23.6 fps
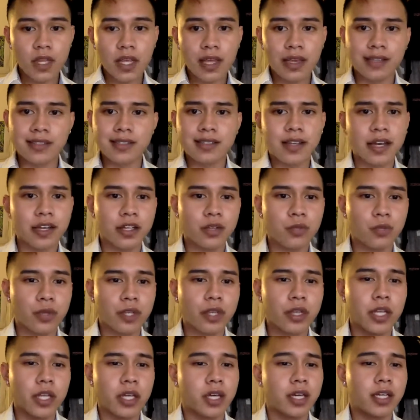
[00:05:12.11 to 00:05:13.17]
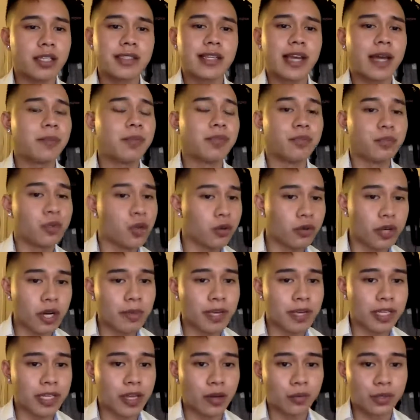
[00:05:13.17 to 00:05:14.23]
excited with the type of
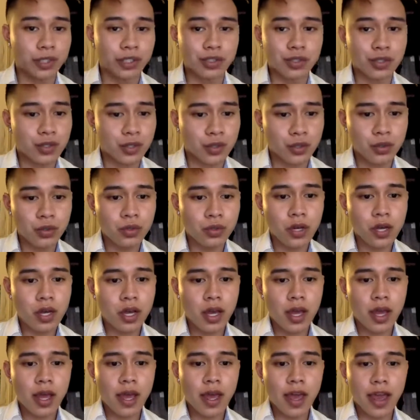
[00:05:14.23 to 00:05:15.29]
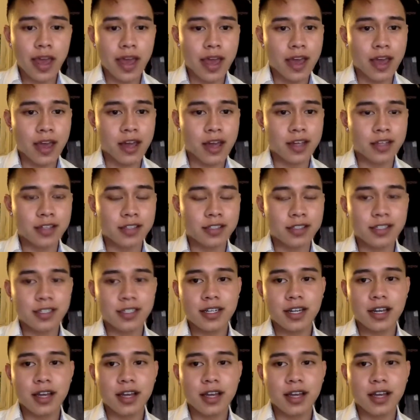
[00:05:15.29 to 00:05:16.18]
programming that we do and